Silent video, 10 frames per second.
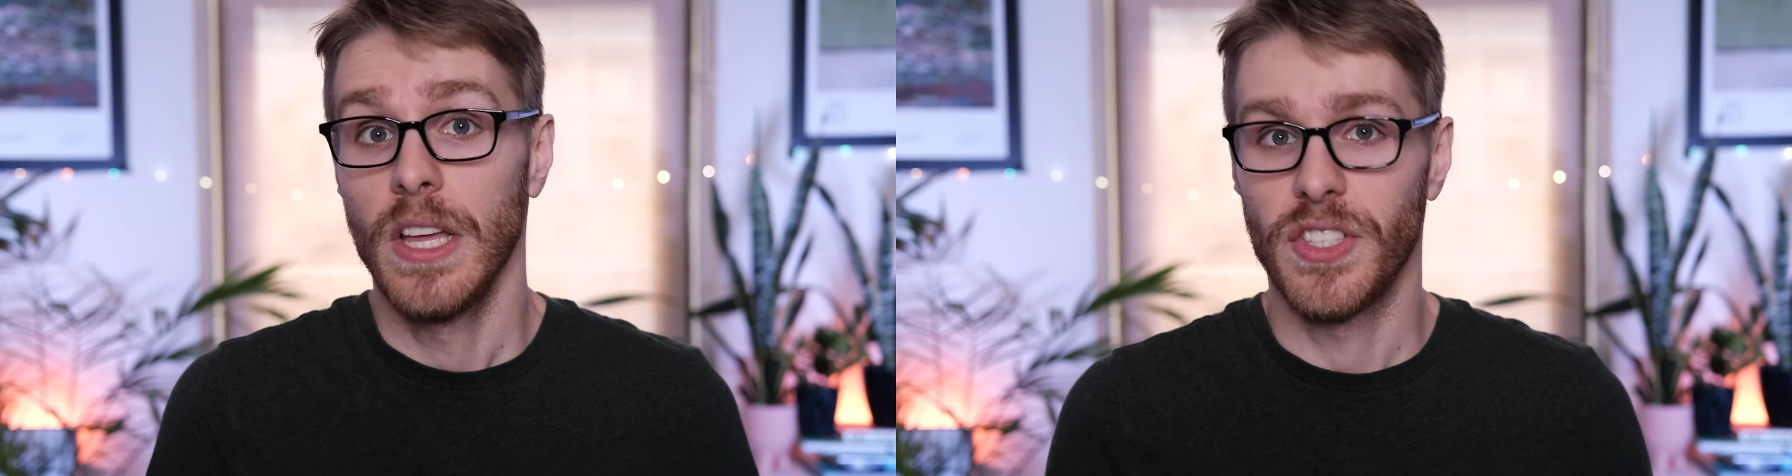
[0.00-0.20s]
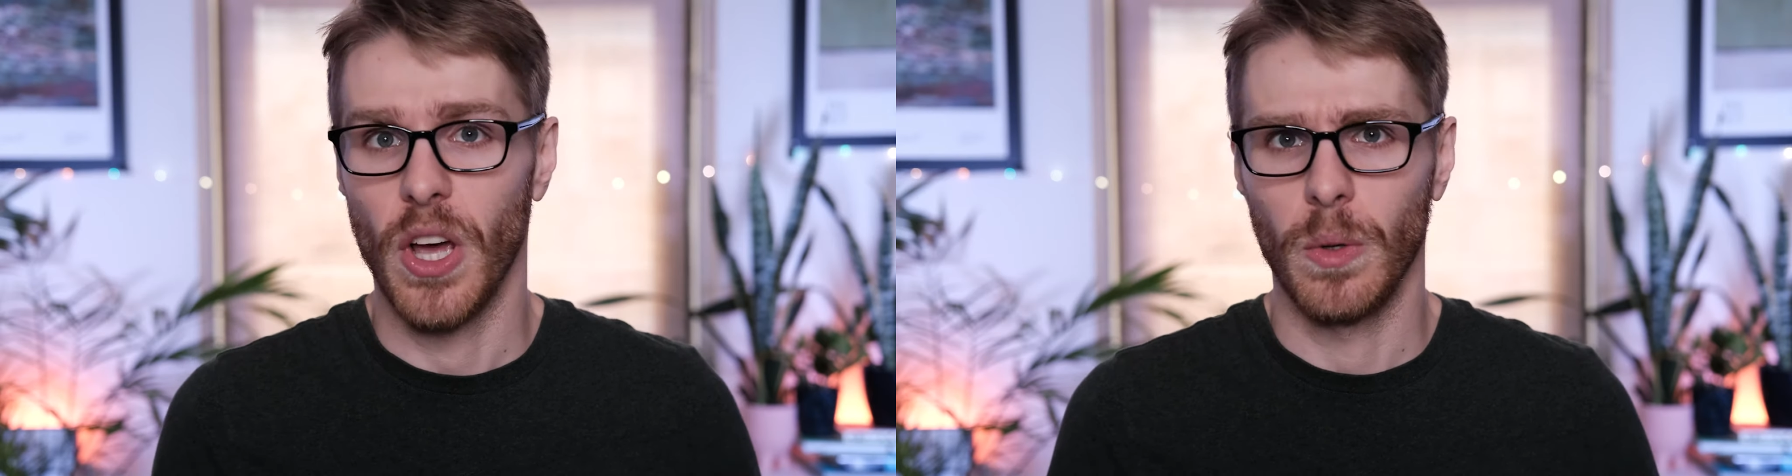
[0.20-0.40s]

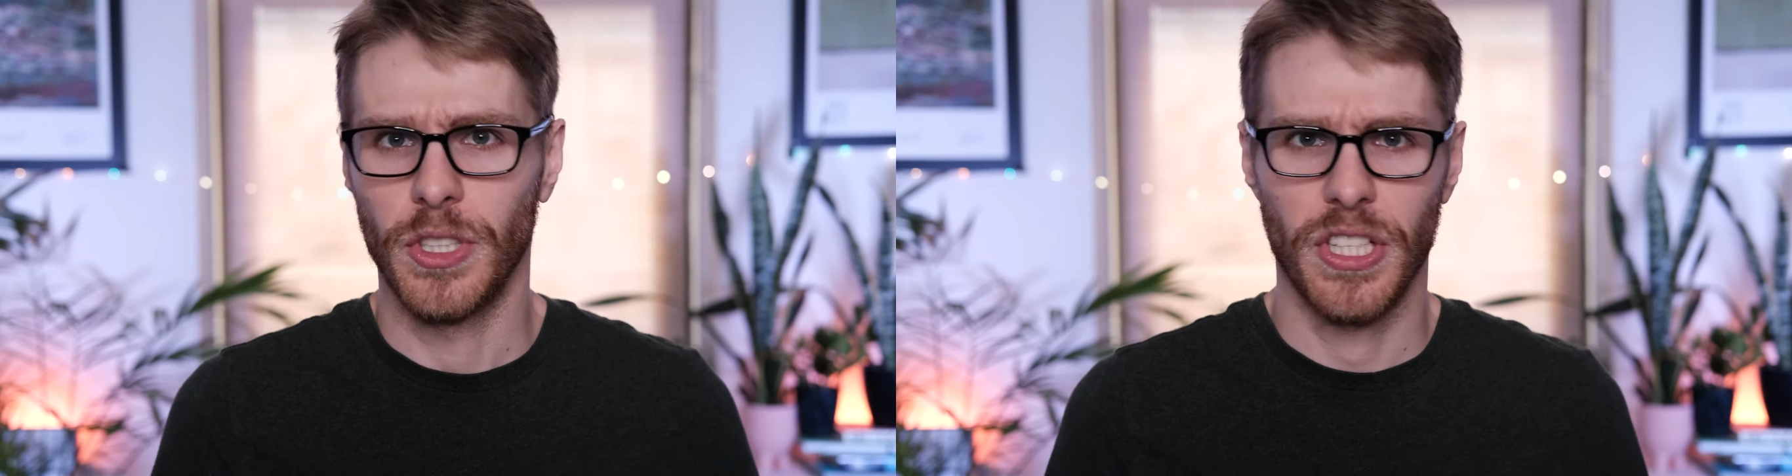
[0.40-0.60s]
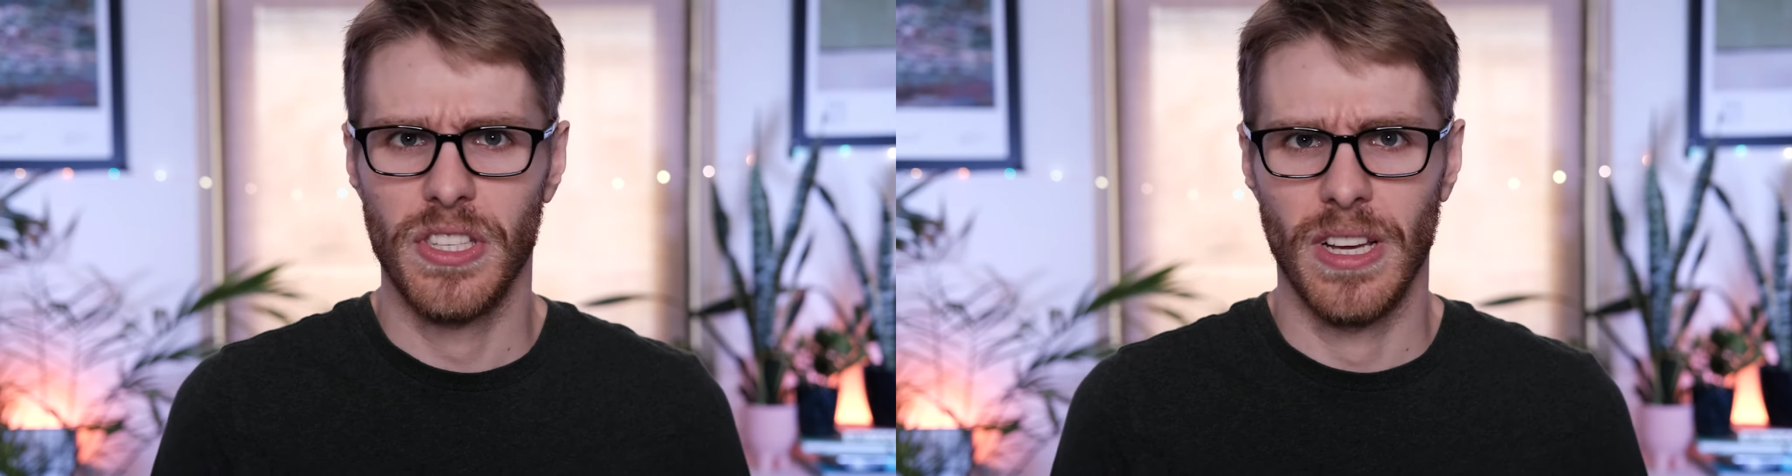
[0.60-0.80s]
So
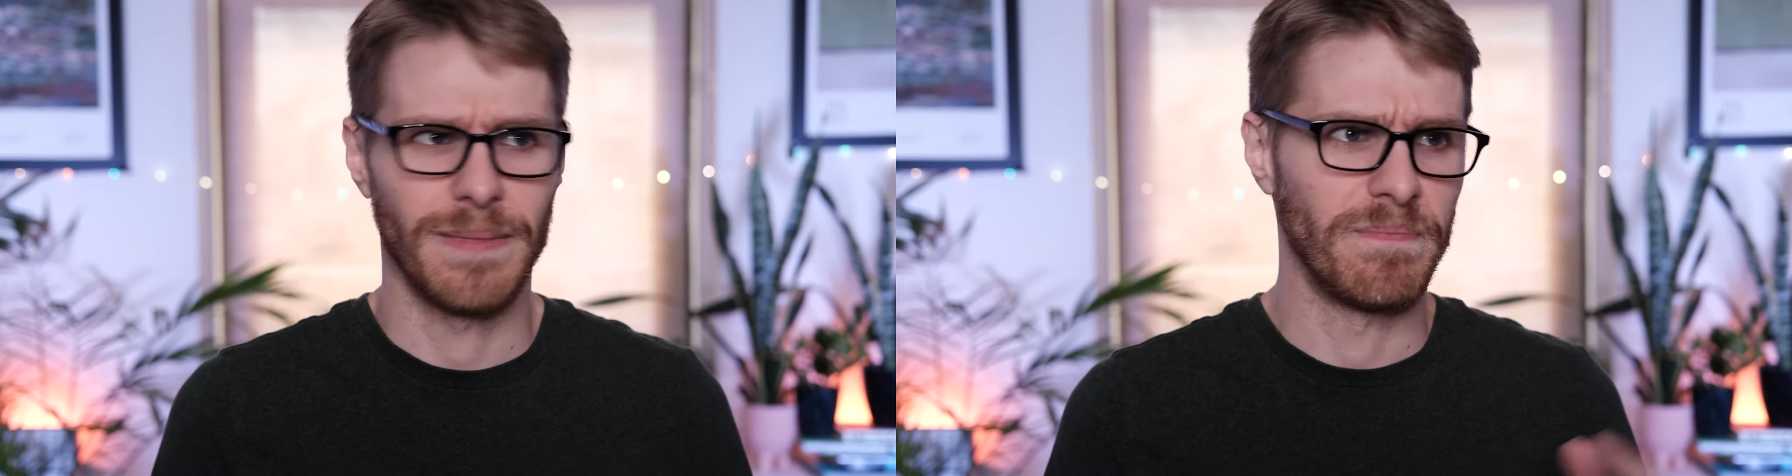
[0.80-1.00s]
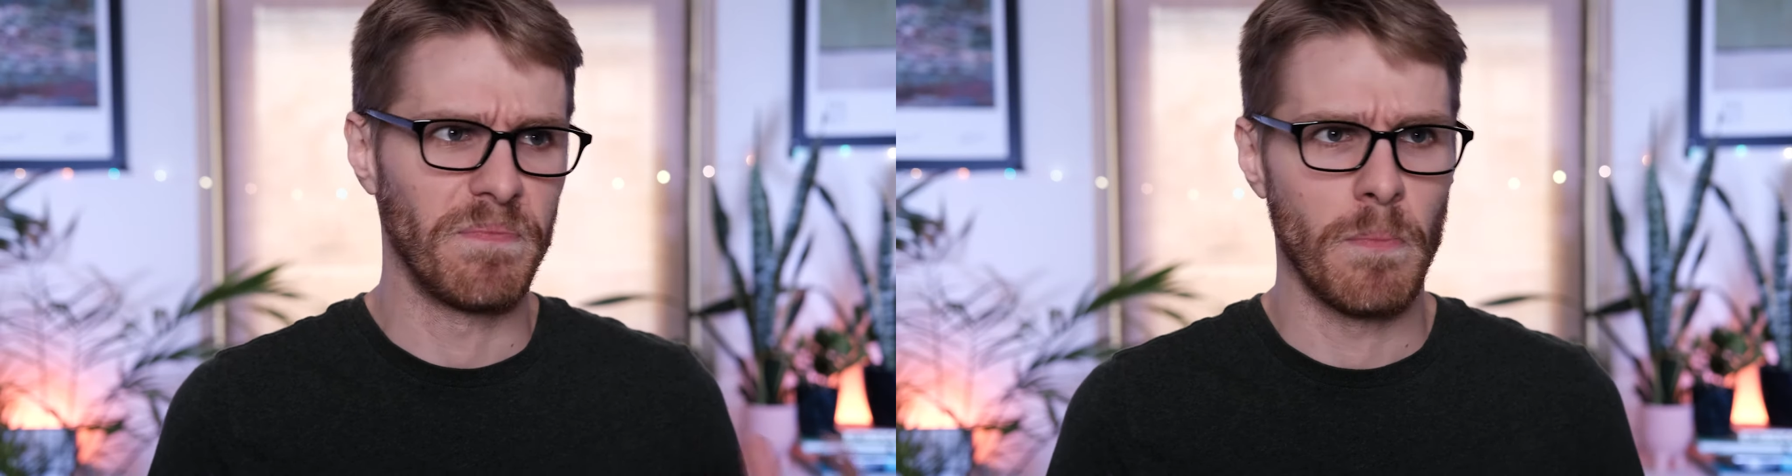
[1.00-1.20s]
just a